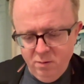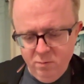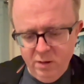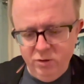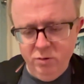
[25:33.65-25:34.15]

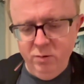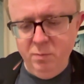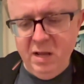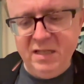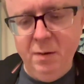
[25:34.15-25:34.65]
We're going to do it with a
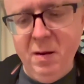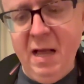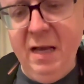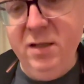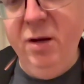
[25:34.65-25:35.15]
plastic
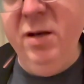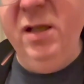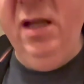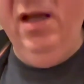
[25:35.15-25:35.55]
bag so you can see the